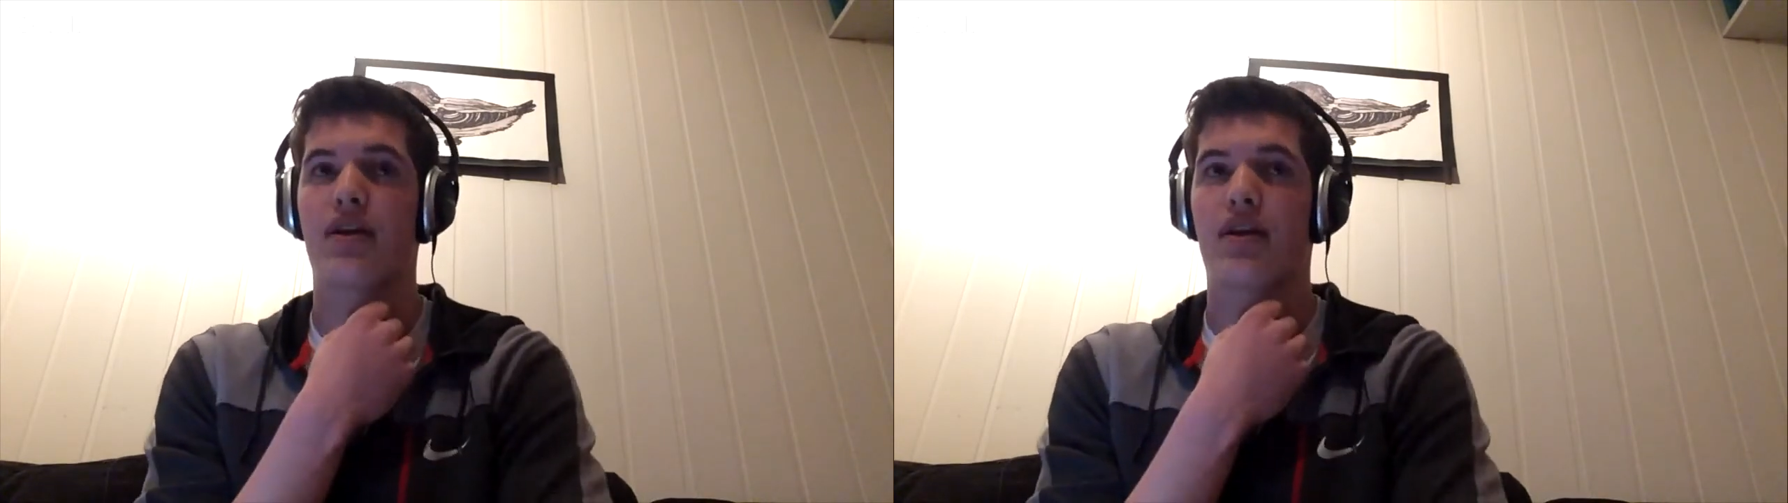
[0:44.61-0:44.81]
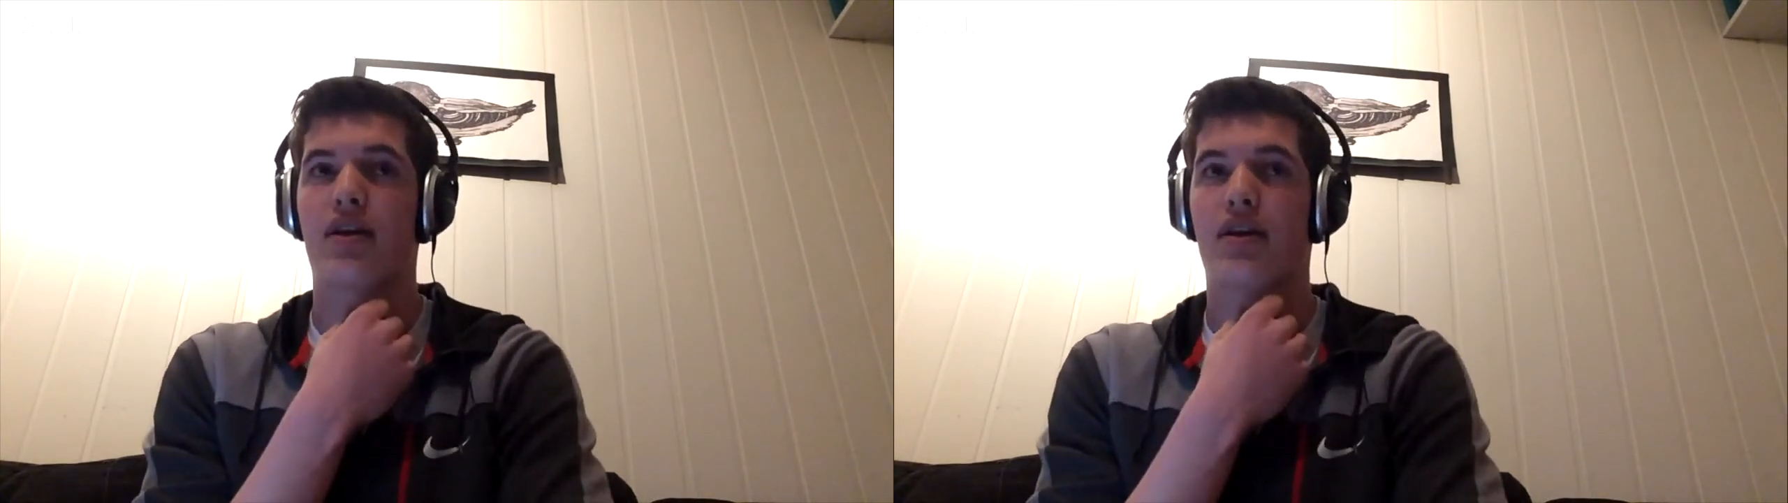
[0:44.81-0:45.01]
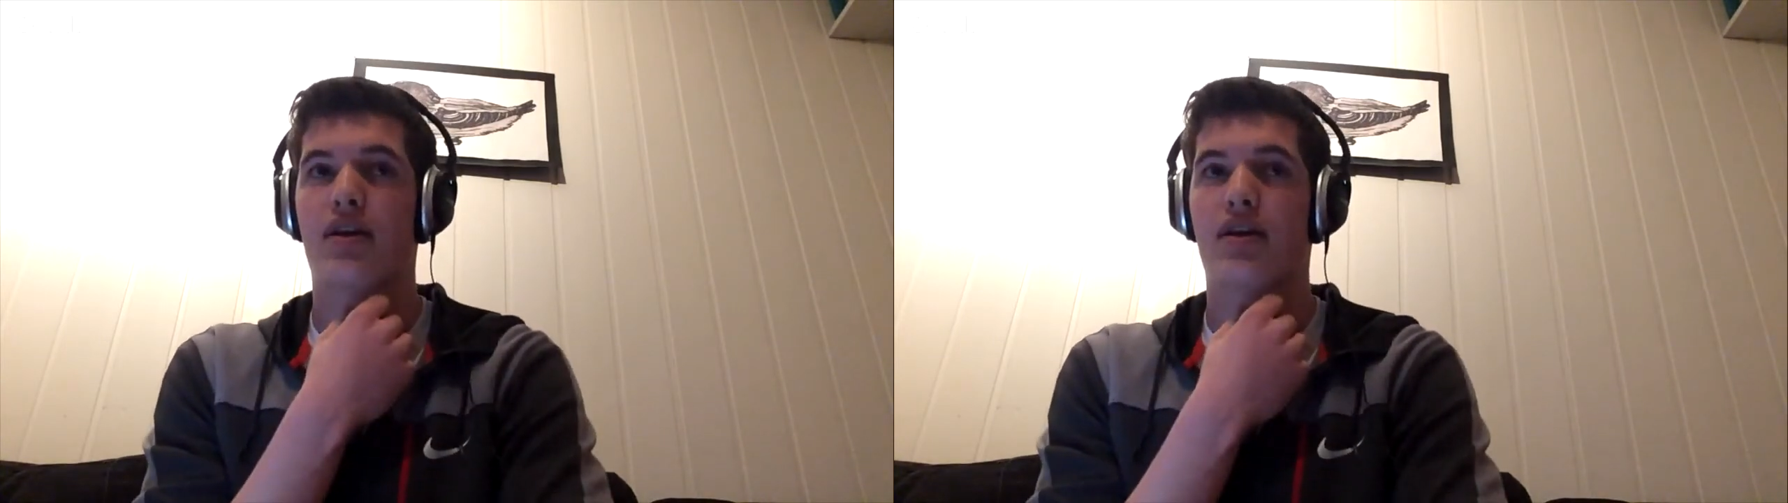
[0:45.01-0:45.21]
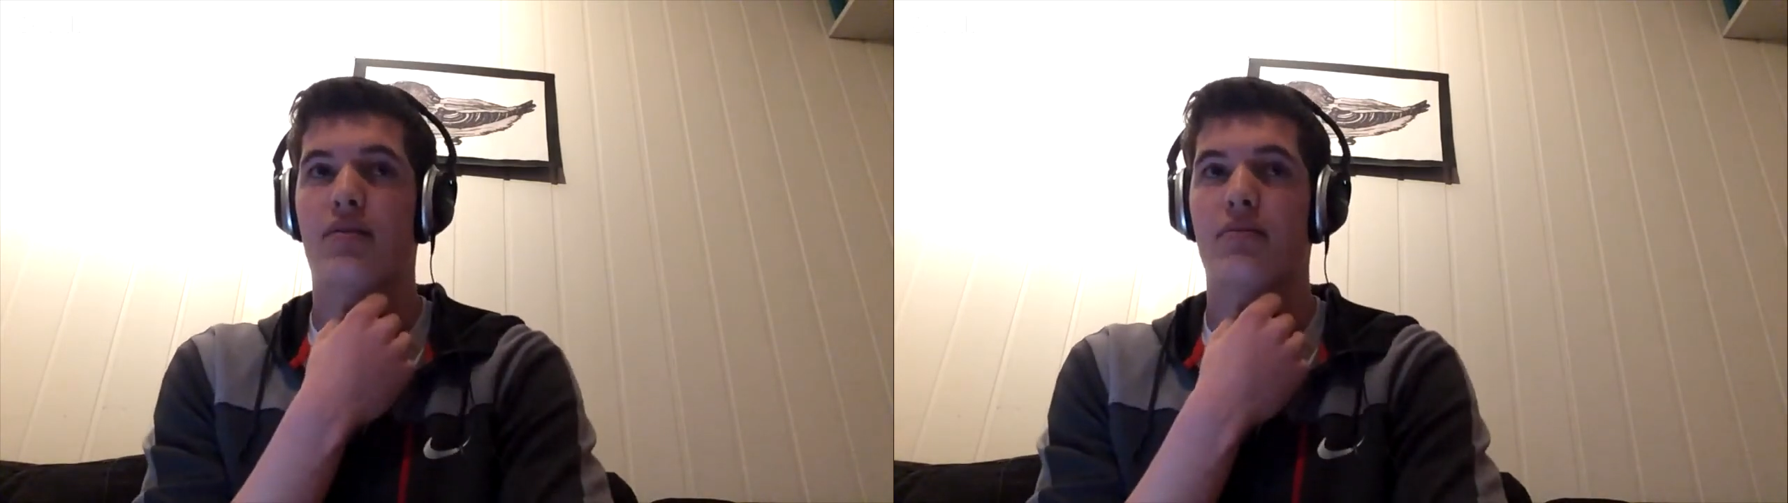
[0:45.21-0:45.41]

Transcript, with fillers: um,